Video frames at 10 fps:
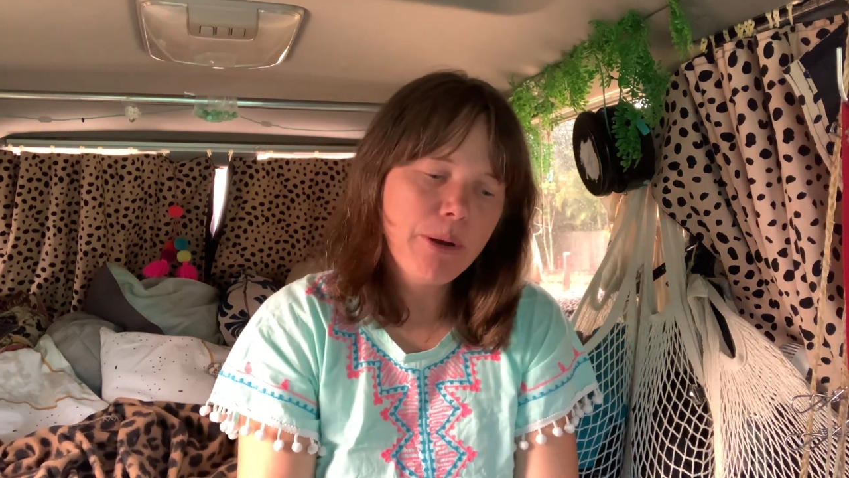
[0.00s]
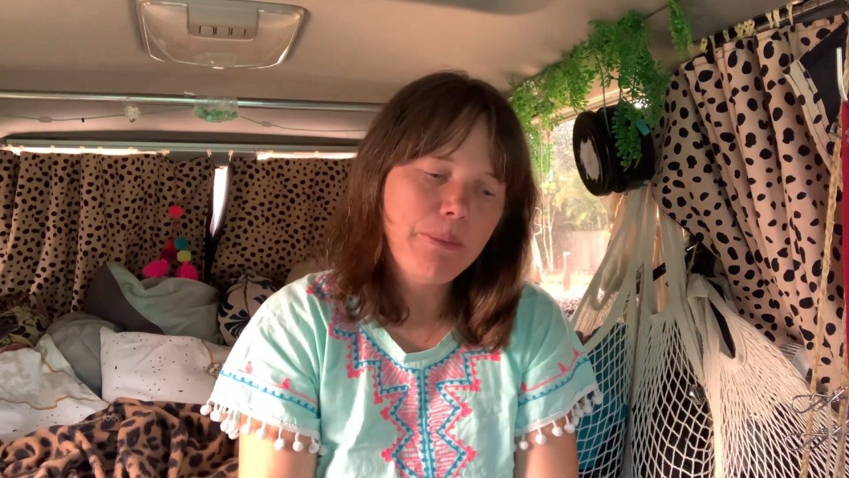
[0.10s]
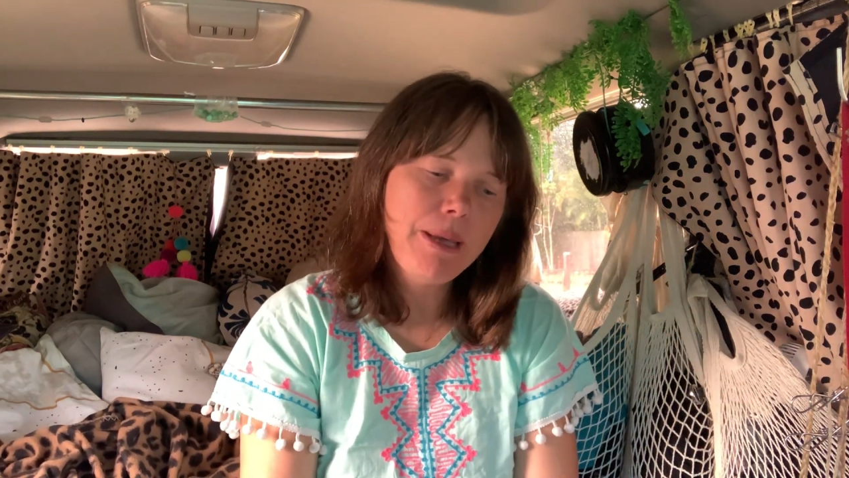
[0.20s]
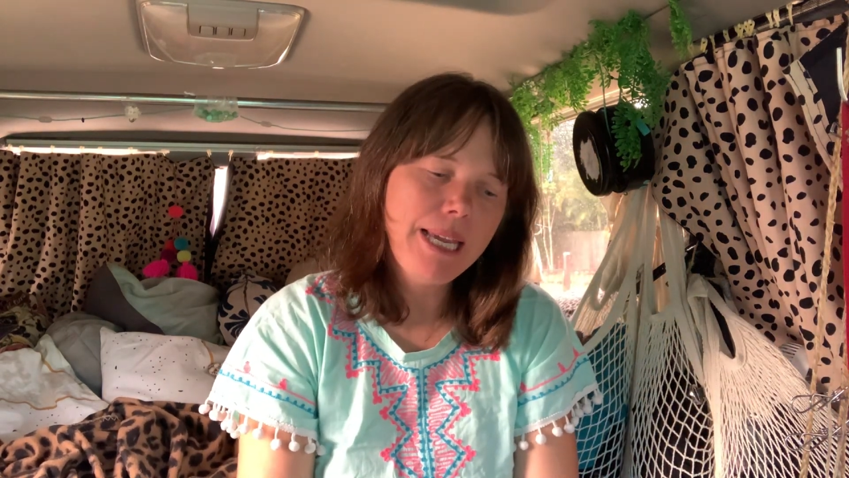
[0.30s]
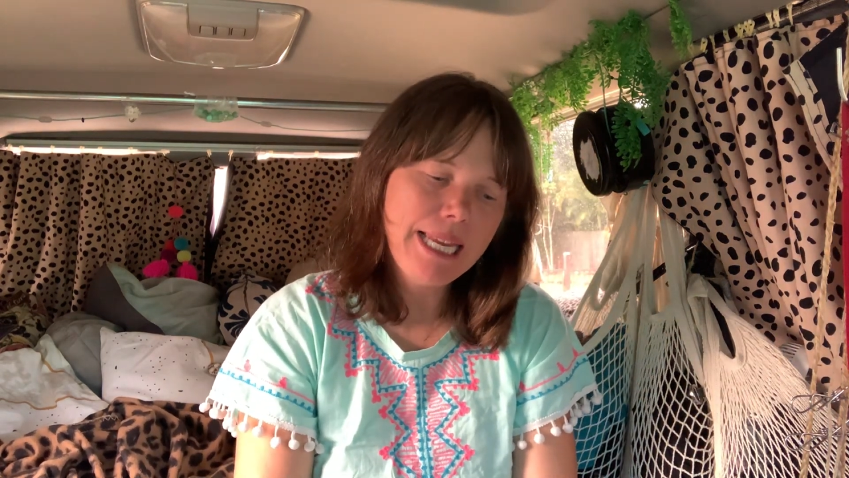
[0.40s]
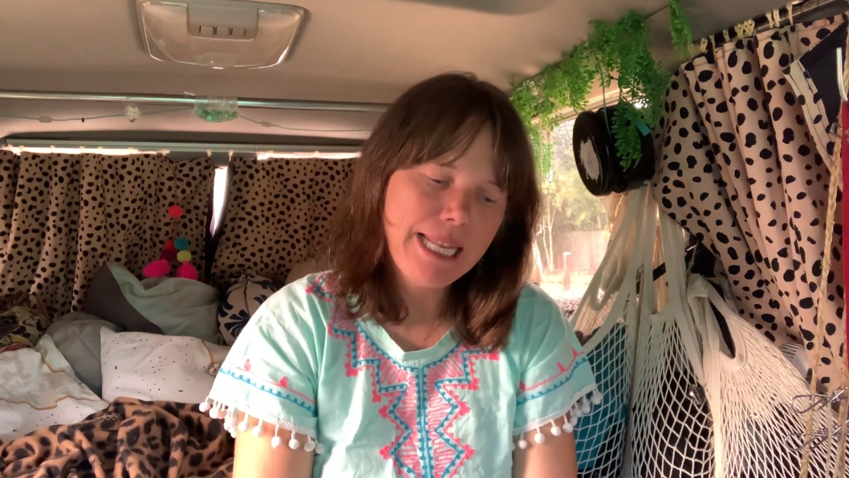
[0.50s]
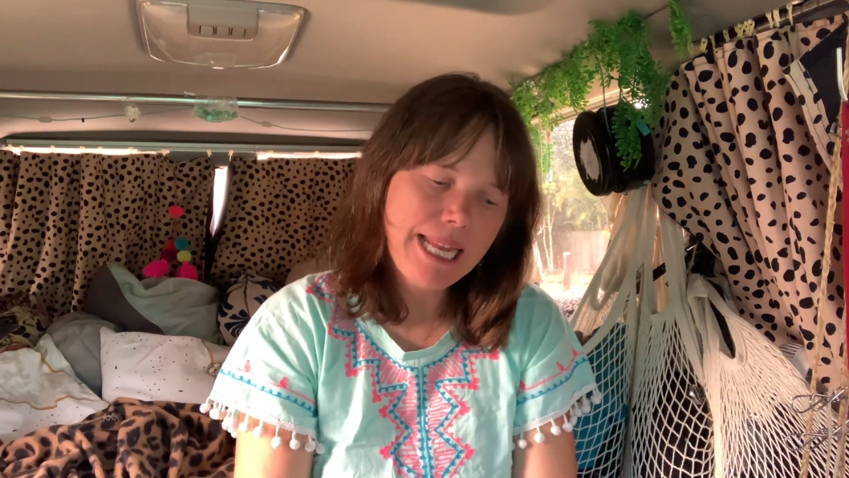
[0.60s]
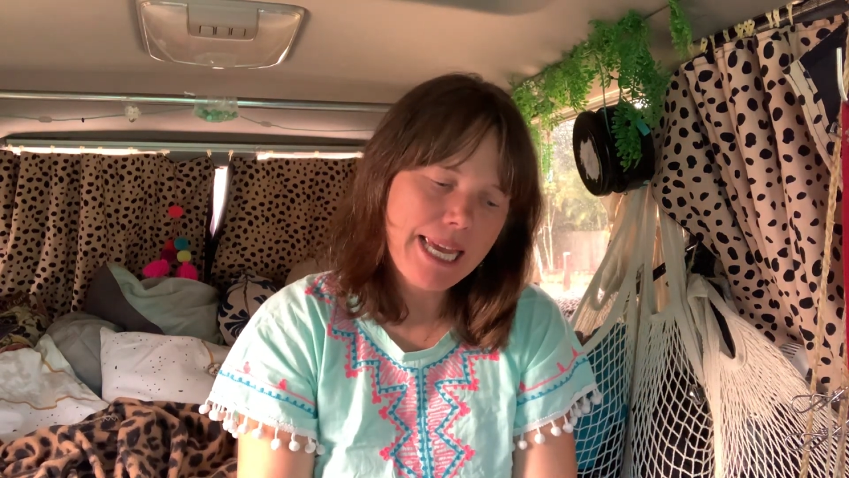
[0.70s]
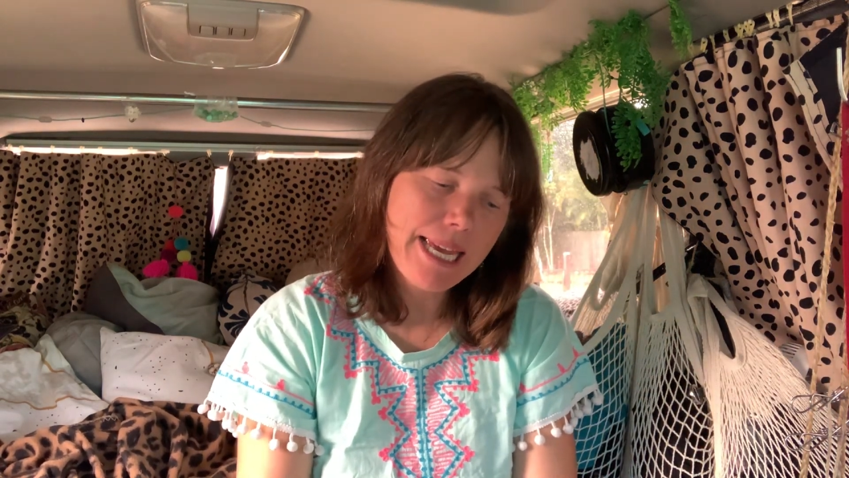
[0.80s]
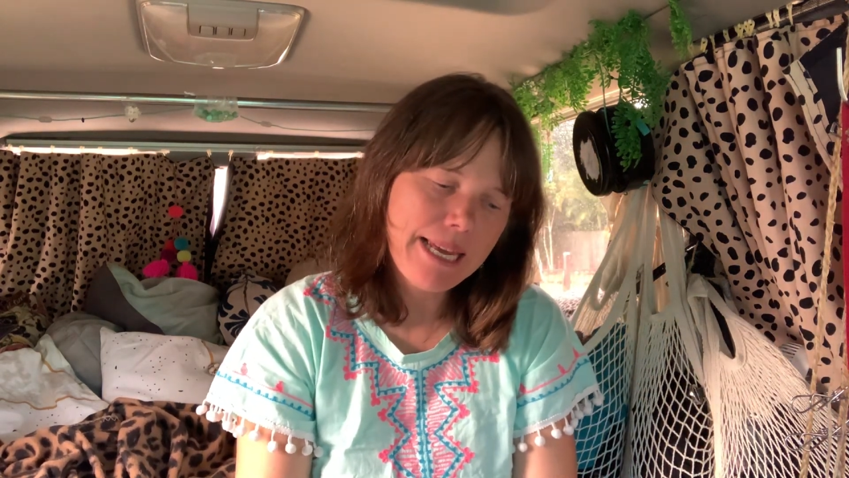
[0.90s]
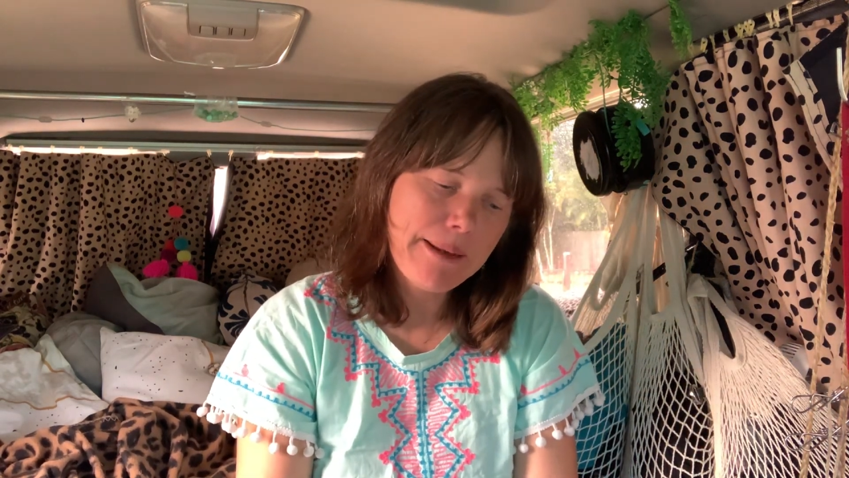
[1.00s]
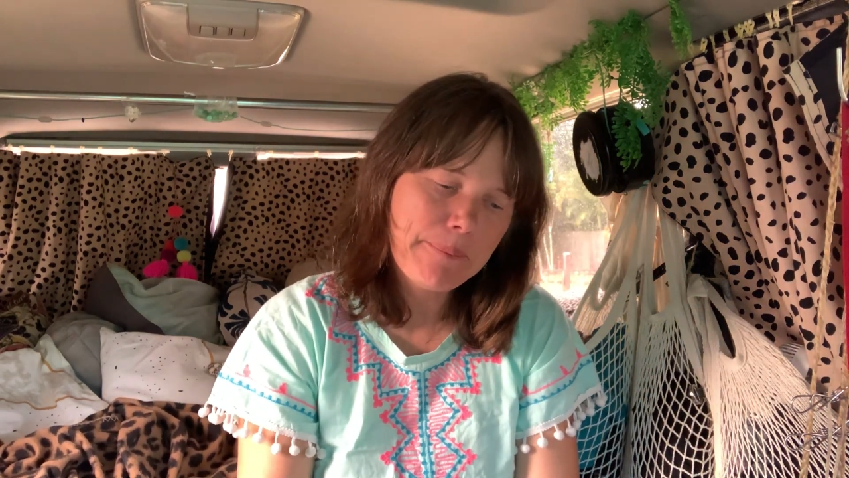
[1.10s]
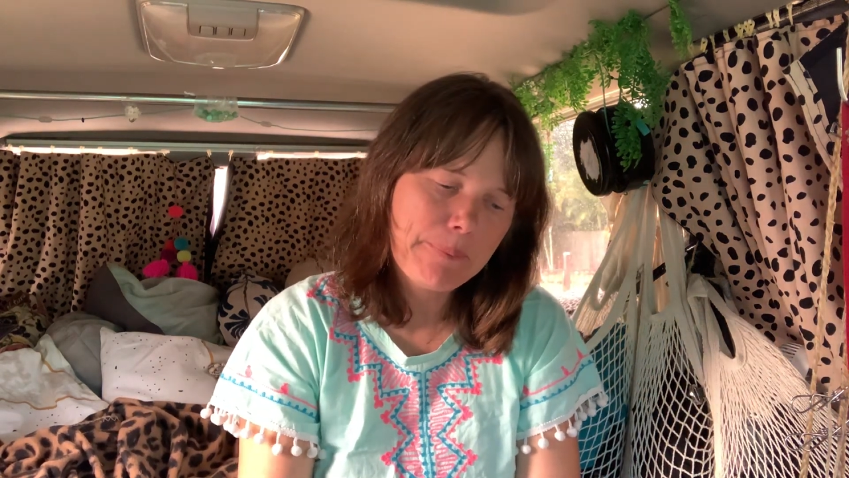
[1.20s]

popping in there,